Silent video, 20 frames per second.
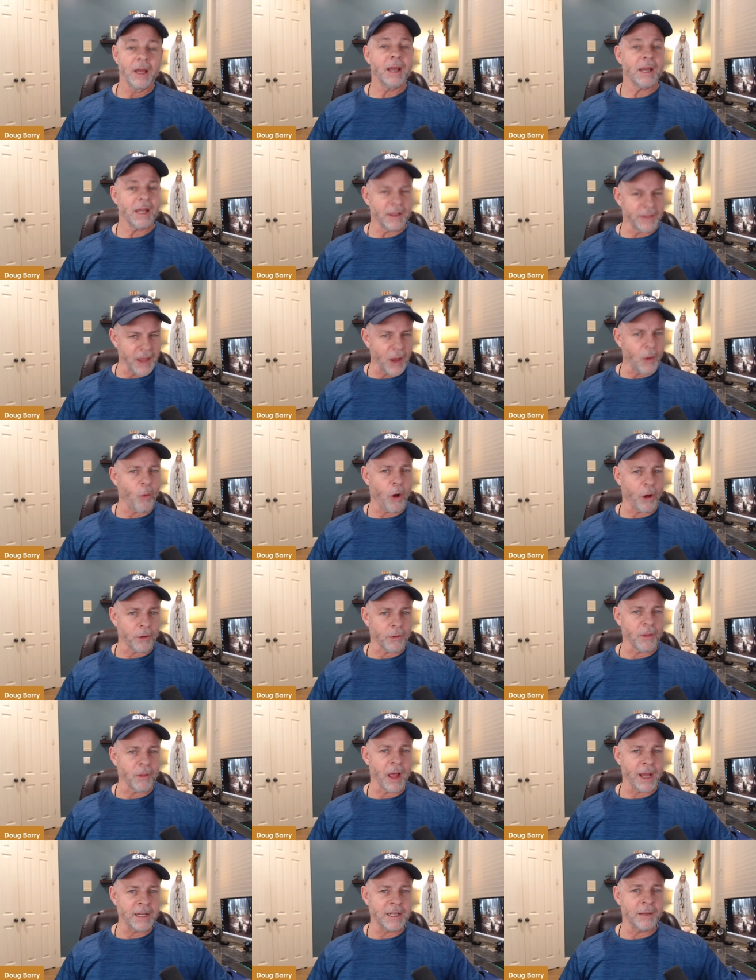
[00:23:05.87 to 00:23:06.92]
Get that water
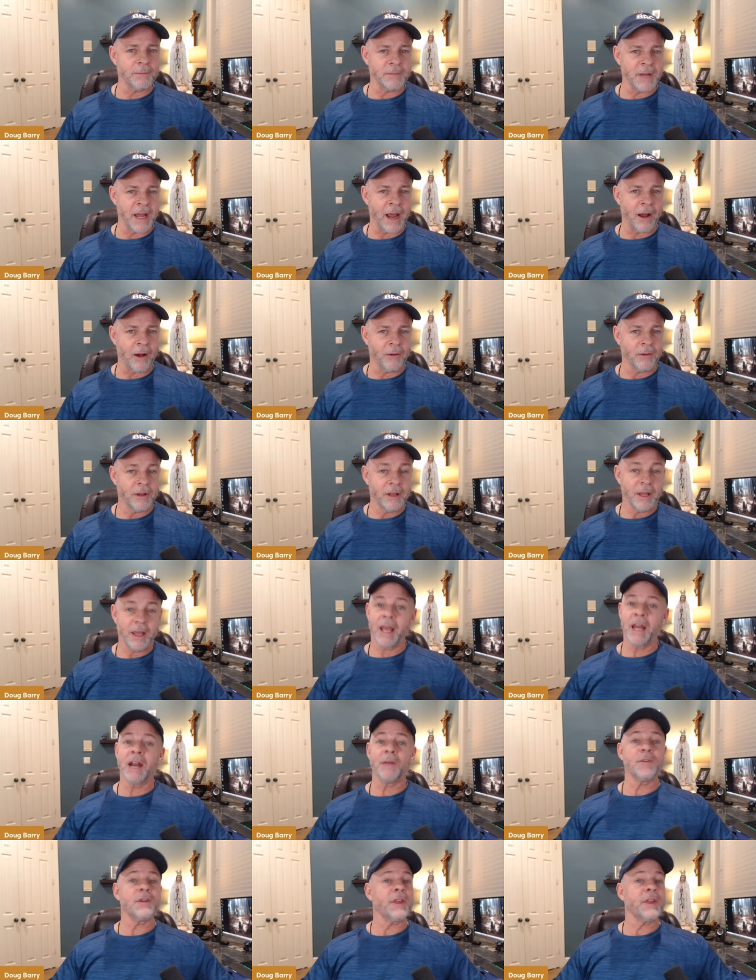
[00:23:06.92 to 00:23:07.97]
lined up now
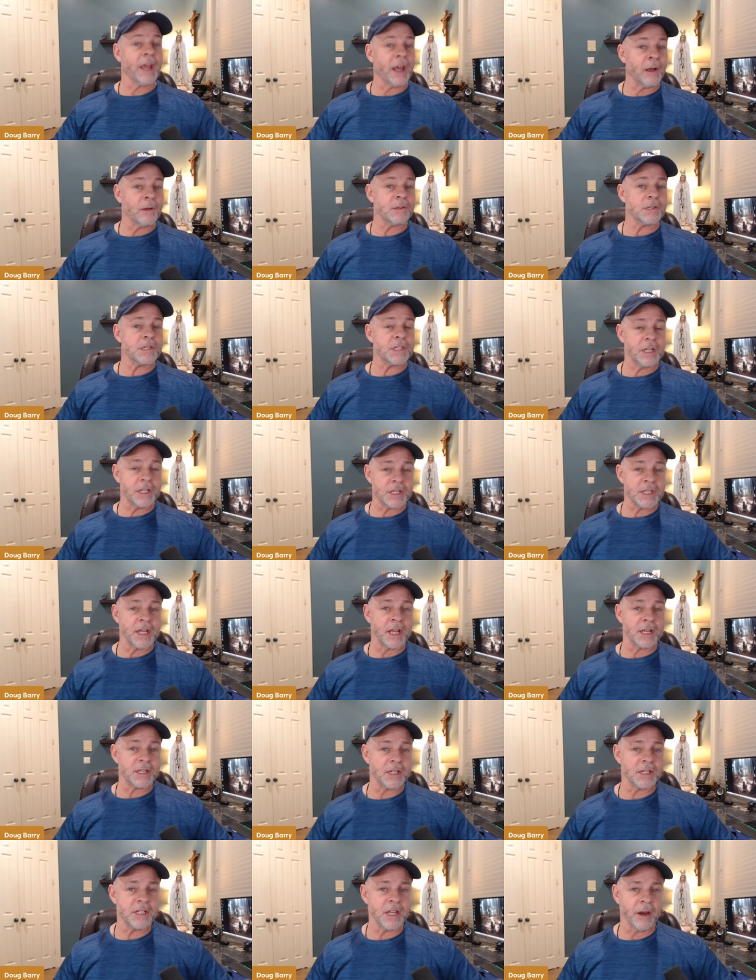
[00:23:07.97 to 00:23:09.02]
and everything else that is
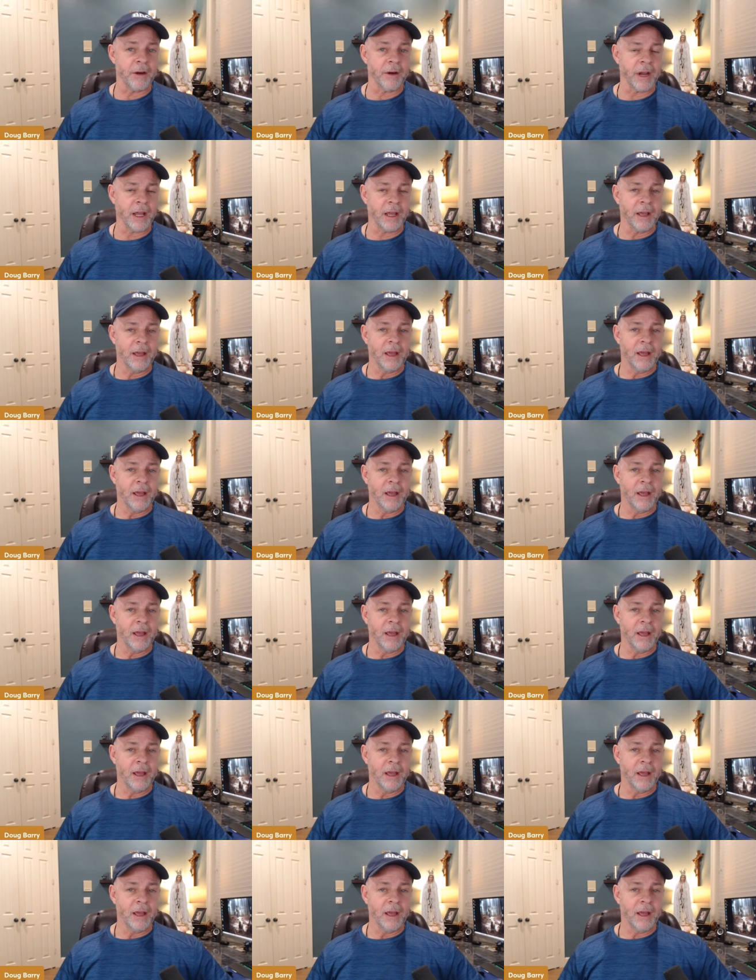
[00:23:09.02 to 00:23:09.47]
necessary.